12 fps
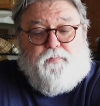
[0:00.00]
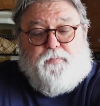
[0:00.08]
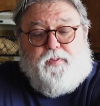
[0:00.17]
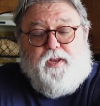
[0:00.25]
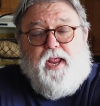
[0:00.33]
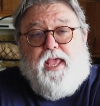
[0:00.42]

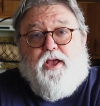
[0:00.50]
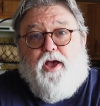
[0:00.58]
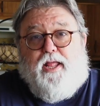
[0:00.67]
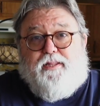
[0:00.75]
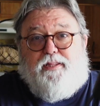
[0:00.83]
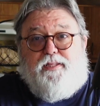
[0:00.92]
Then I
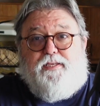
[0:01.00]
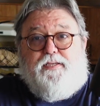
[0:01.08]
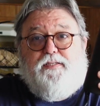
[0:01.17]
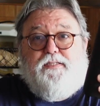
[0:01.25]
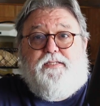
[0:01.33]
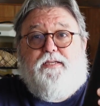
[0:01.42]
got
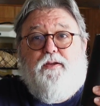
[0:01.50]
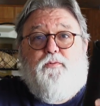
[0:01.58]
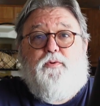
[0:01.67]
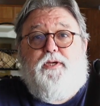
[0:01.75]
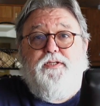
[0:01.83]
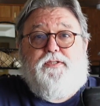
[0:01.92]
this
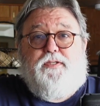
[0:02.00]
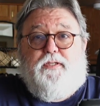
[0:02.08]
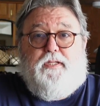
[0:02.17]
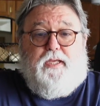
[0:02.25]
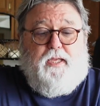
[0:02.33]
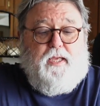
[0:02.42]

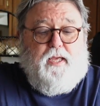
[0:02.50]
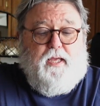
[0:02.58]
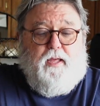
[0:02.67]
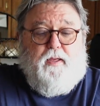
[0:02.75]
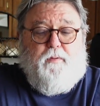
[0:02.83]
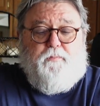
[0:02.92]
recently.
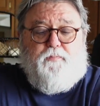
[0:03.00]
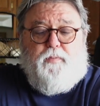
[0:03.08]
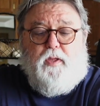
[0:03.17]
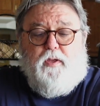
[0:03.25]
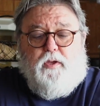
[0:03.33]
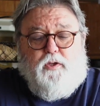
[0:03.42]

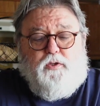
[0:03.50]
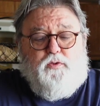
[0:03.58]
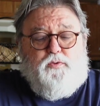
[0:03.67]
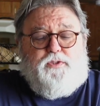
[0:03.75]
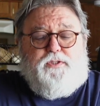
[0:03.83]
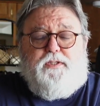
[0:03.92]

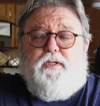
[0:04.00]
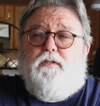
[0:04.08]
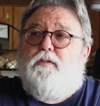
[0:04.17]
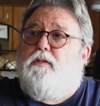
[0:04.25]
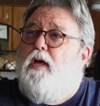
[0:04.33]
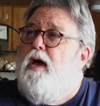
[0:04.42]
You see a
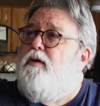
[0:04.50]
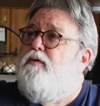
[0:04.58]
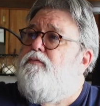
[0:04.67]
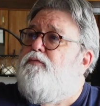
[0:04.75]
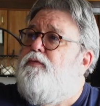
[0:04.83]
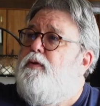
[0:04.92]
lot
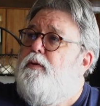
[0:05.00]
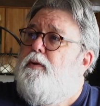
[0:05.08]
of